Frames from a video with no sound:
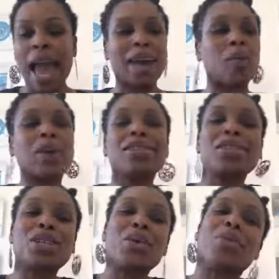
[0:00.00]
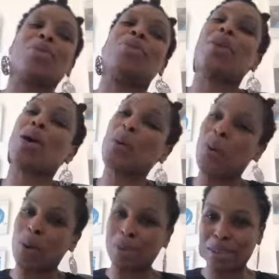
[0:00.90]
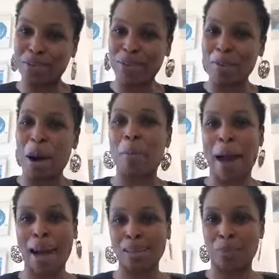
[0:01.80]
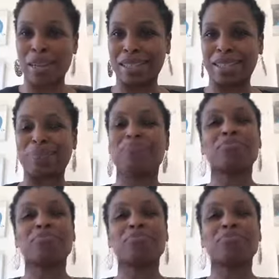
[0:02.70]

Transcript: And I wanted to share with you a quote from our past president.